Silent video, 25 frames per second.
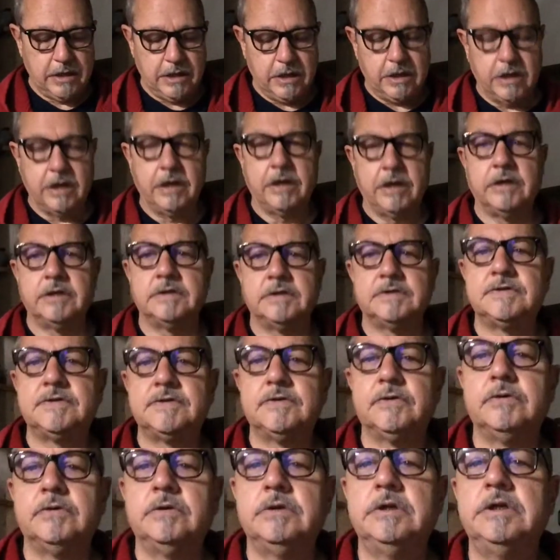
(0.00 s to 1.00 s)
Uh,
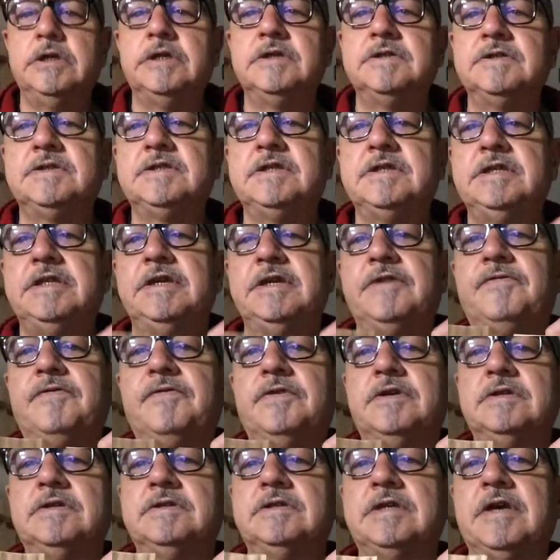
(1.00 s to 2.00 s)
so here's the difference.